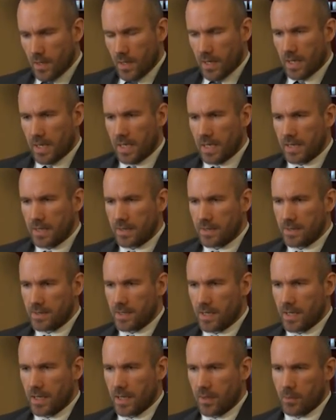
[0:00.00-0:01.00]
and
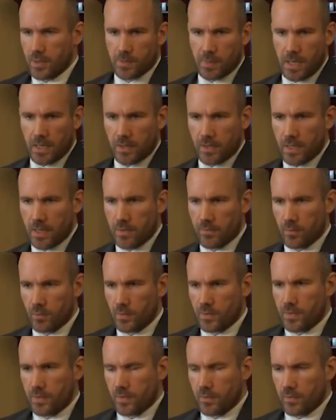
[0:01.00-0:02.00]
it was about the
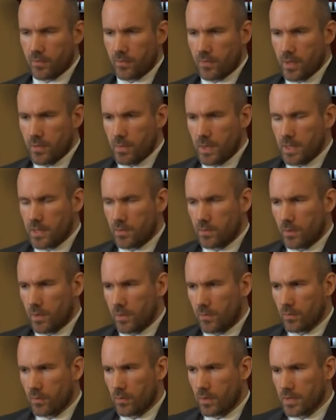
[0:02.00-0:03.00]
evils of Freemasonry,
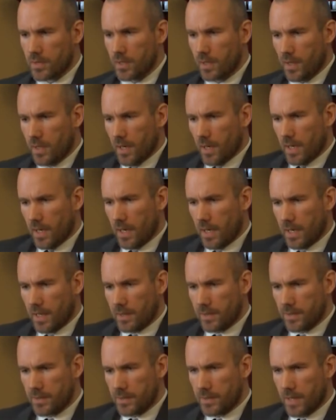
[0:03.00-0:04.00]
of course.
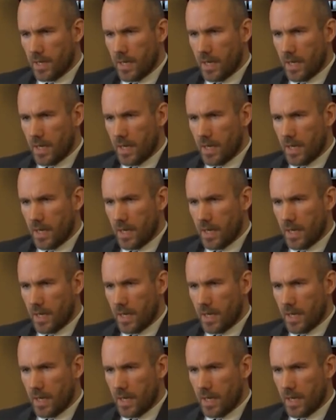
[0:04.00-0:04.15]
And